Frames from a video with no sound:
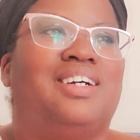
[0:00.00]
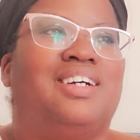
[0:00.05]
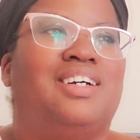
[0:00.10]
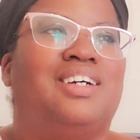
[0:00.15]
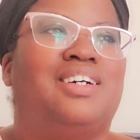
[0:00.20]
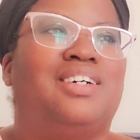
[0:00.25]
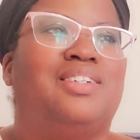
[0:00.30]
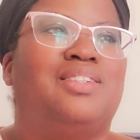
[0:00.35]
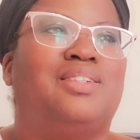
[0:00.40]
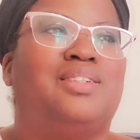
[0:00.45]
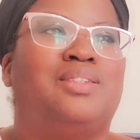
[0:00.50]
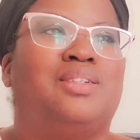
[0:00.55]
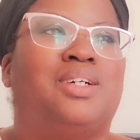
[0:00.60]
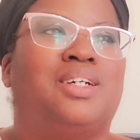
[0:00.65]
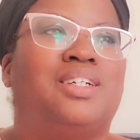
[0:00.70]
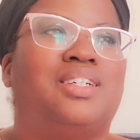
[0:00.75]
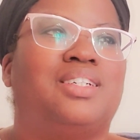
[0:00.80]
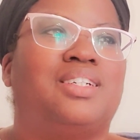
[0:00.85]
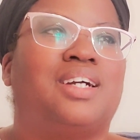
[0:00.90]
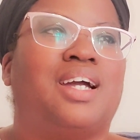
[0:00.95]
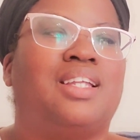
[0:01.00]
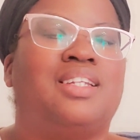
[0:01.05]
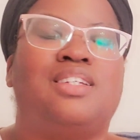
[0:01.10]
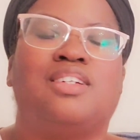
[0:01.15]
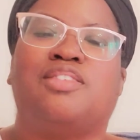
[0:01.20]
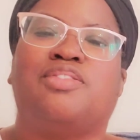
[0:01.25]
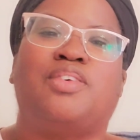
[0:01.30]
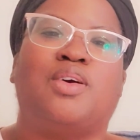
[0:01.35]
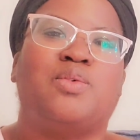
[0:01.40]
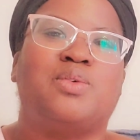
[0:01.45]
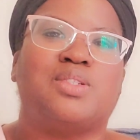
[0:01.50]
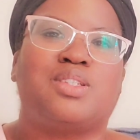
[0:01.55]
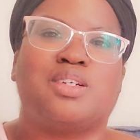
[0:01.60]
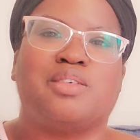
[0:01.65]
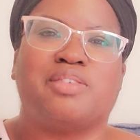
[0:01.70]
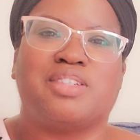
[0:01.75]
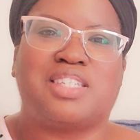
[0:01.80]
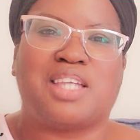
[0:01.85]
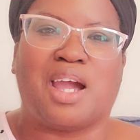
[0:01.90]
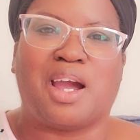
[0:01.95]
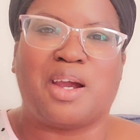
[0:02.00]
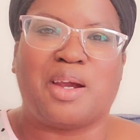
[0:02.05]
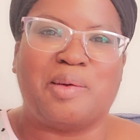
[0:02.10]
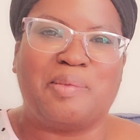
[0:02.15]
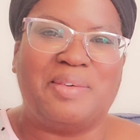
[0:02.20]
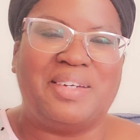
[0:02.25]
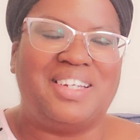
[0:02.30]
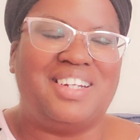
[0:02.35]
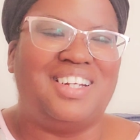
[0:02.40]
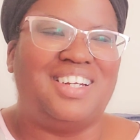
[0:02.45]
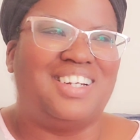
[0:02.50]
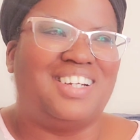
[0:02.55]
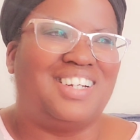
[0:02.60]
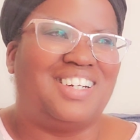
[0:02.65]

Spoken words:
Oh, I look forward to retirement.